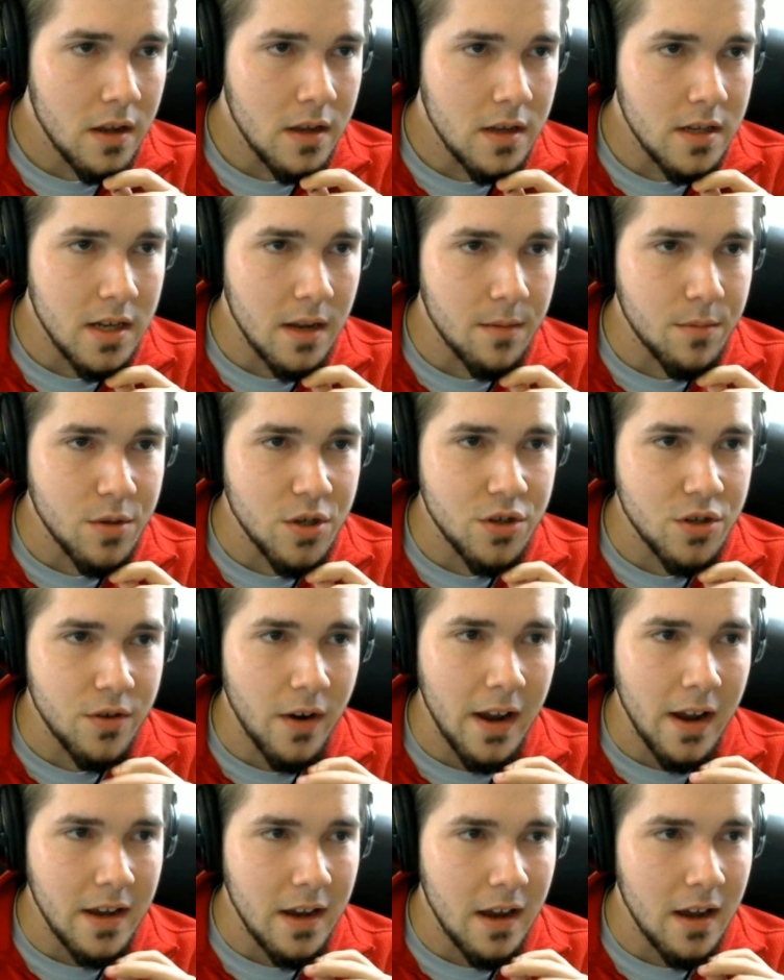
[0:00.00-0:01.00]

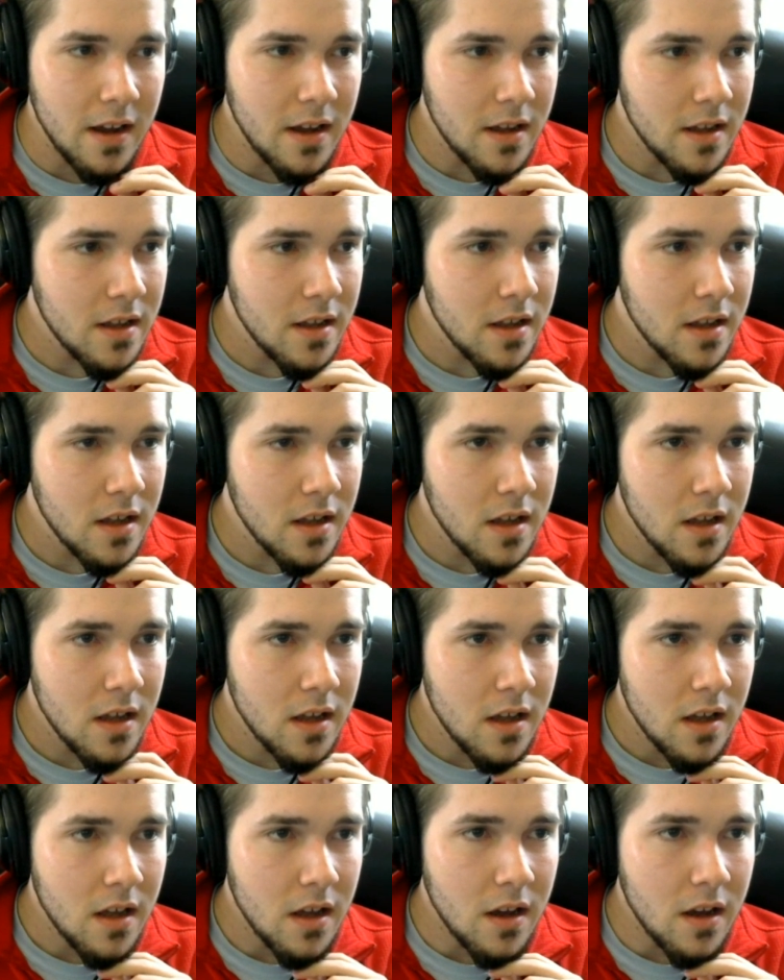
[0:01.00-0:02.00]
Zebstrika.
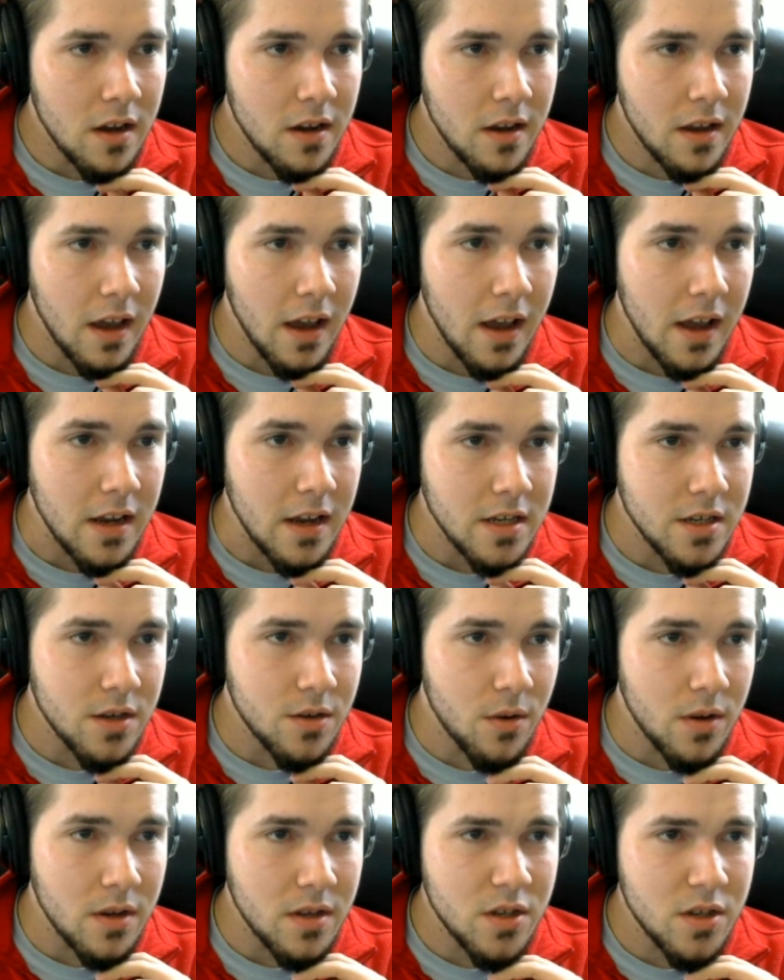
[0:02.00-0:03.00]
Okay,
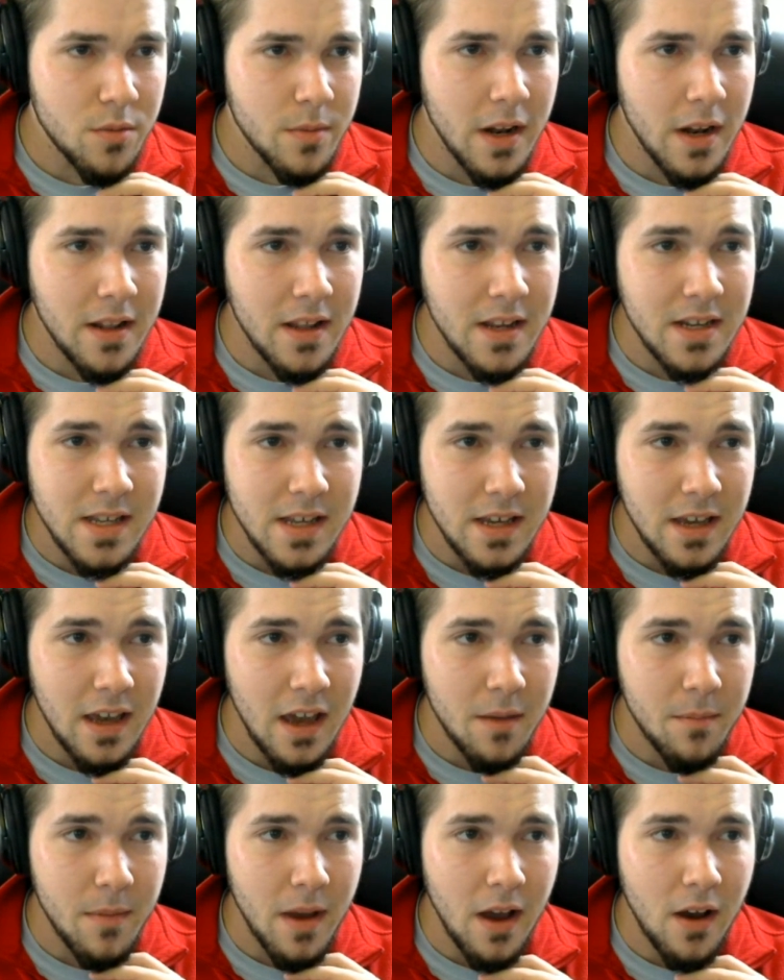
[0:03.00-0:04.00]
so assuming that this thing
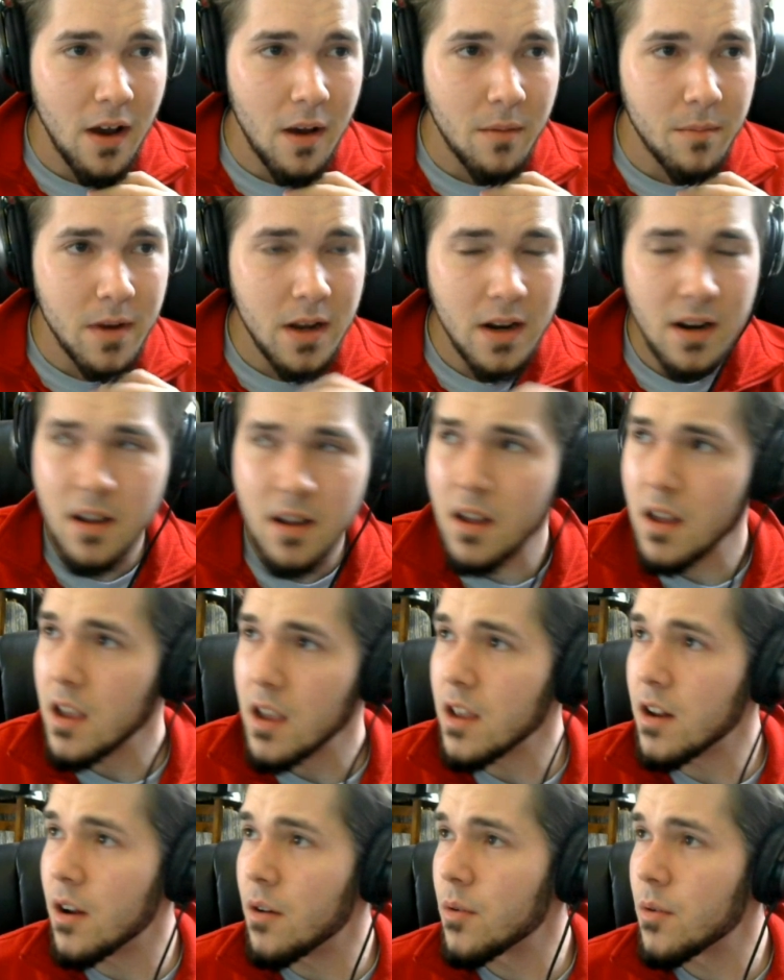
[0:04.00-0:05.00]
came out, I'm gonna,
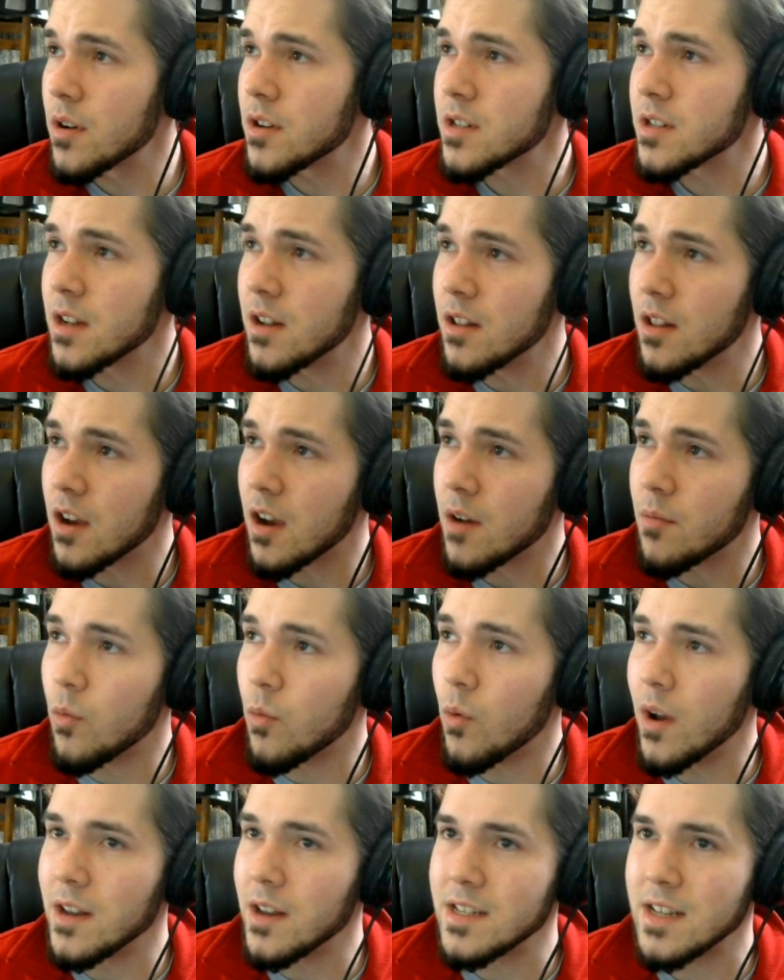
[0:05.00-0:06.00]
we're just gonna look up
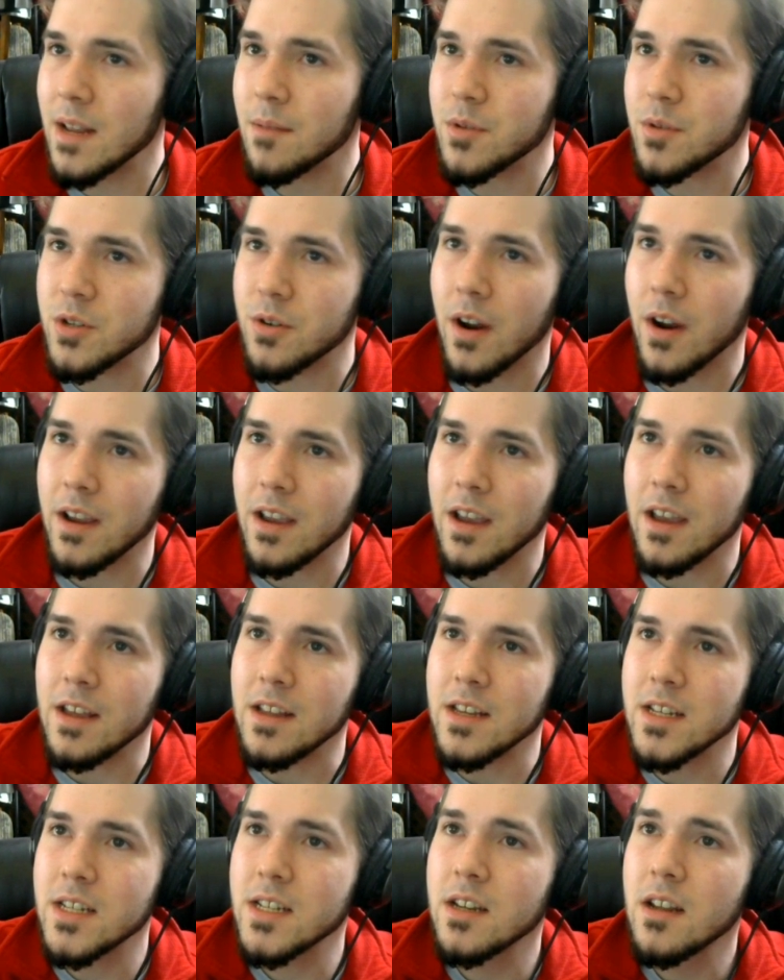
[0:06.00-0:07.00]
what a Zebstrika
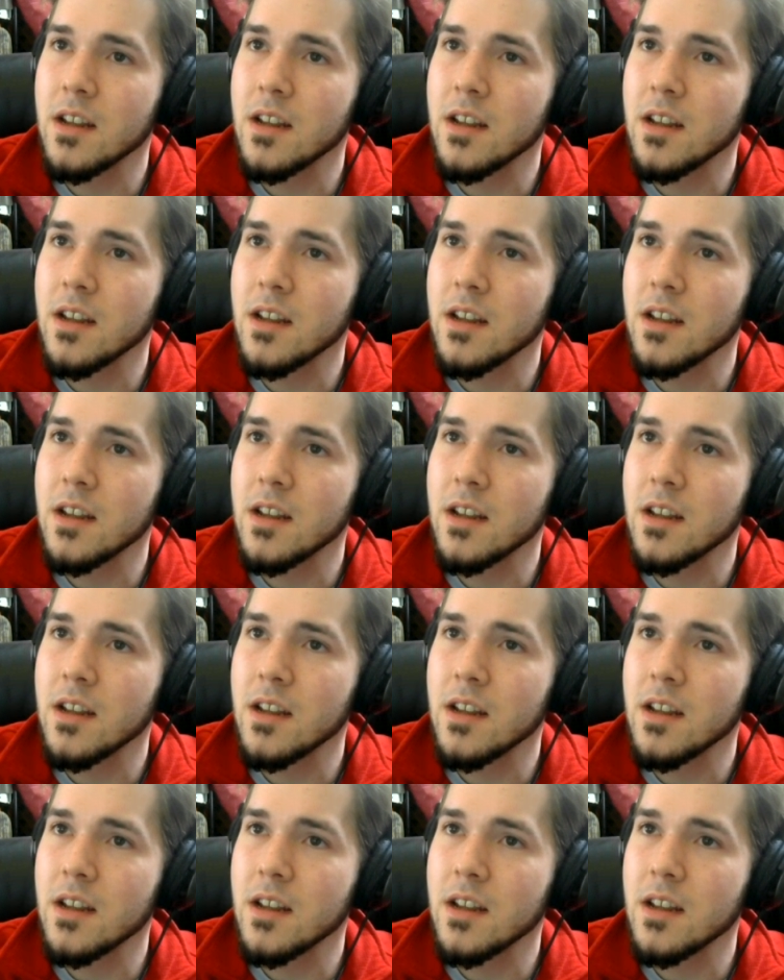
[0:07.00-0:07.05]
is.